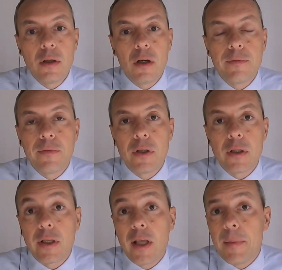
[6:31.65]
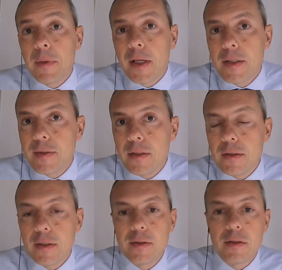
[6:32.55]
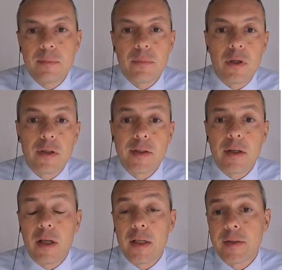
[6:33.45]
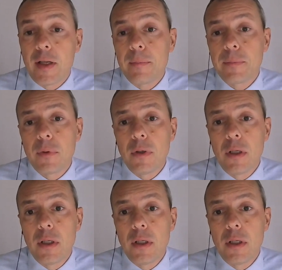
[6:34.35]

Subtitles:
of chemical synthesis, for example,